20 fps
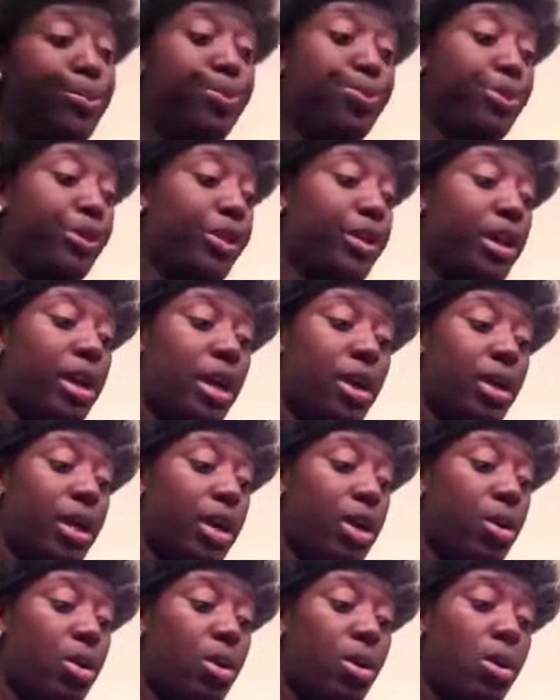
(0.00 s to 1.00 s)
Pure
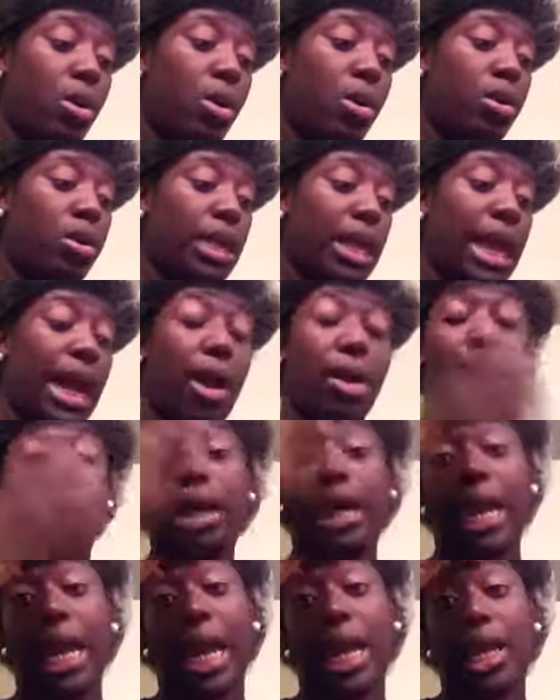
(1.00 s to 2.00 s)
coconut oil. They got
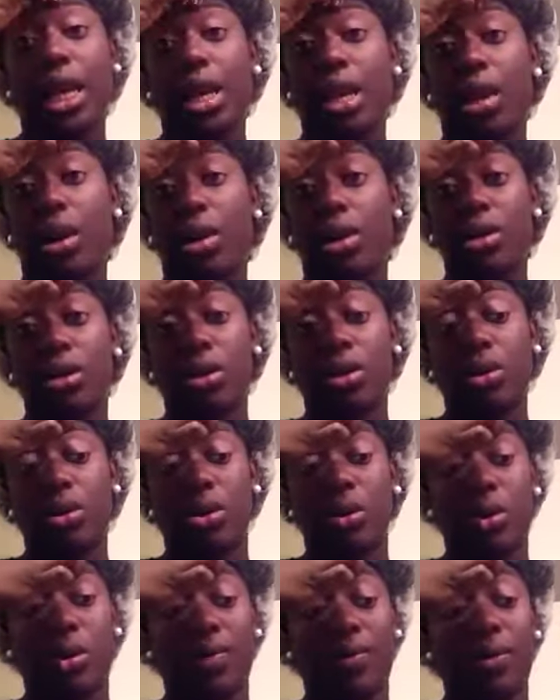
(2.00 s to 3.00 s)
organic coconut
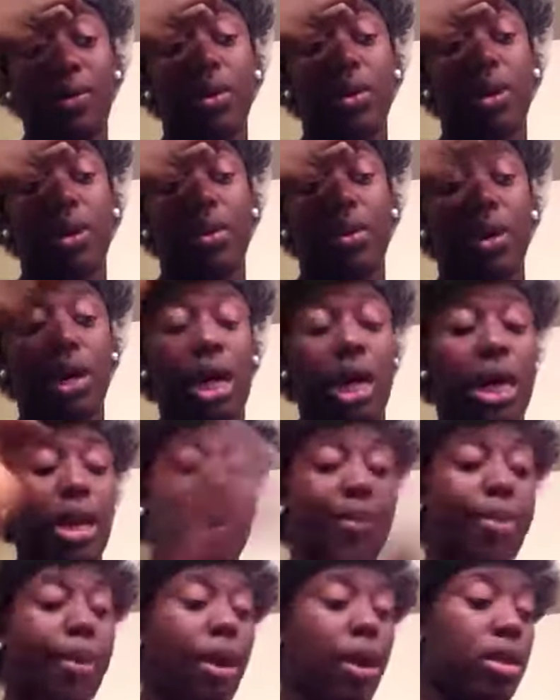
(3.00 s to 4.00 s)
oil if you're an
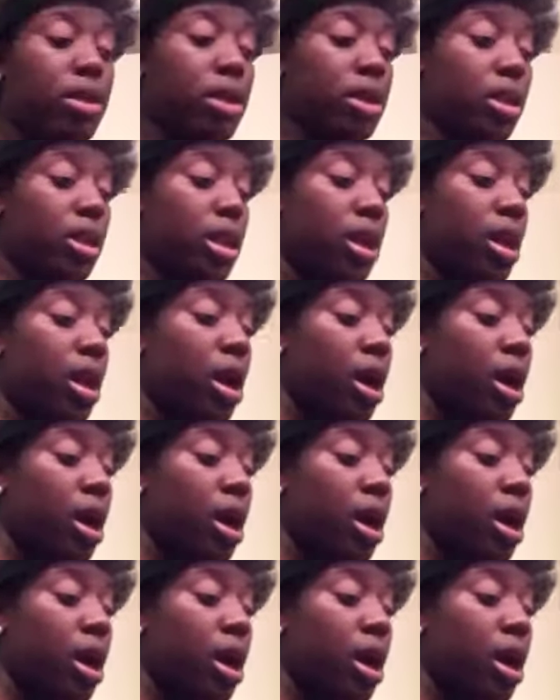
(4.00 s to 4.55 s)
organic person.